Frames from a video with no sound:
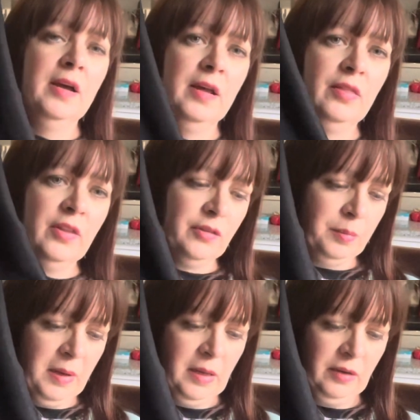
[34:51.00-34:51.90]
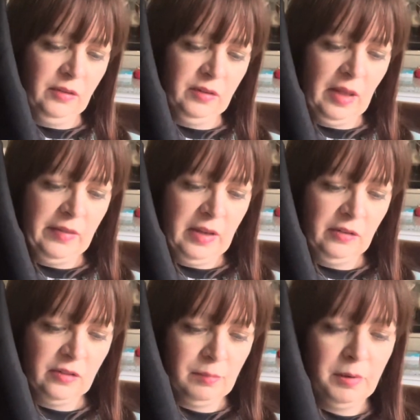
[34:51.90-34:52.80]
in this piece and then
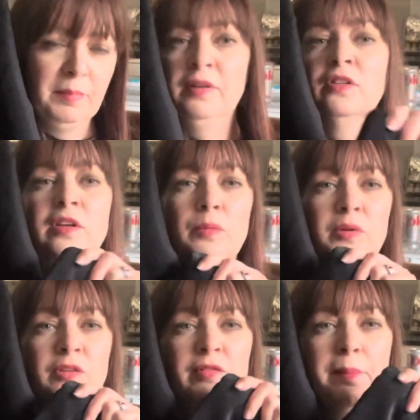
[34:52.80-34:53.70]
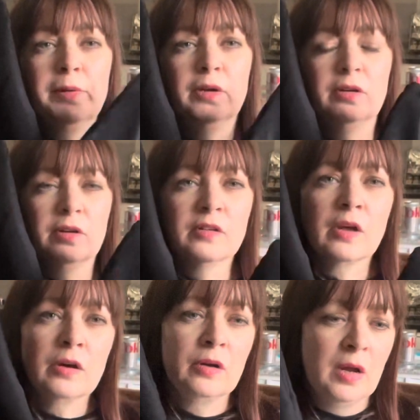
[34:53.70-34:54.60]
supplemented it with the remnant,
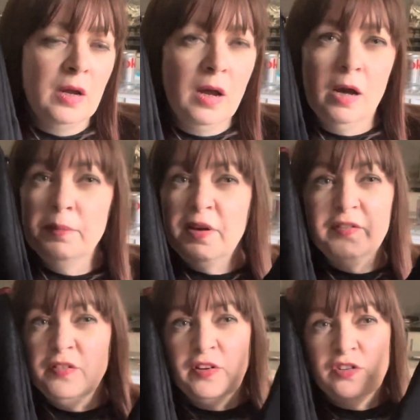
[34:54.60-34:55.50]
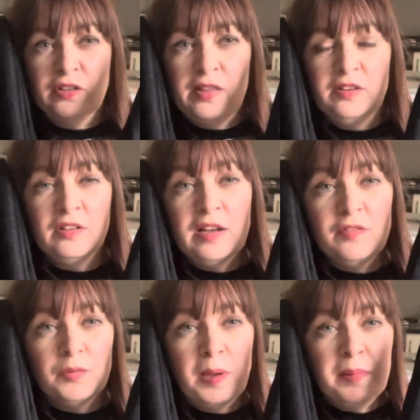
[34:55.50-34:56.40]
so even if I just get the
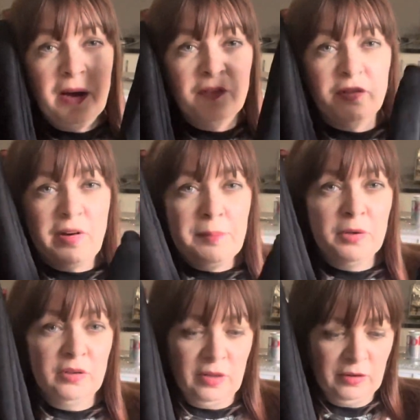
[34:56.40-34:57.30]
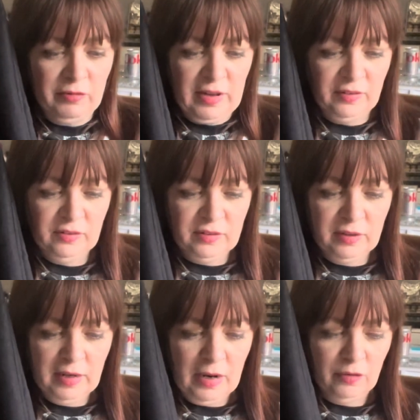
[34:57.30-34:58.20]
sleeves maybe out of the remnant and the rest
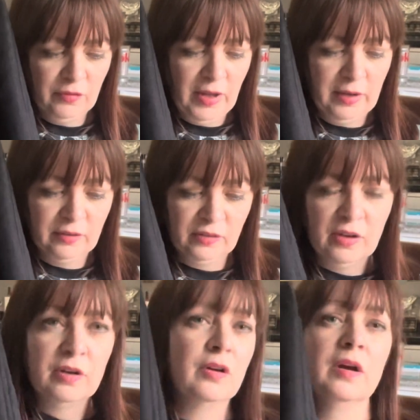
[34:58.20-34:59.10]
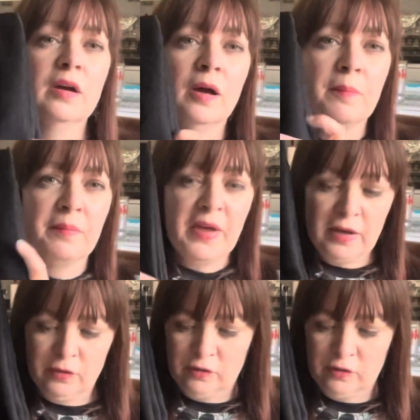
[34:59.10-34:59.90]
out of that, so that is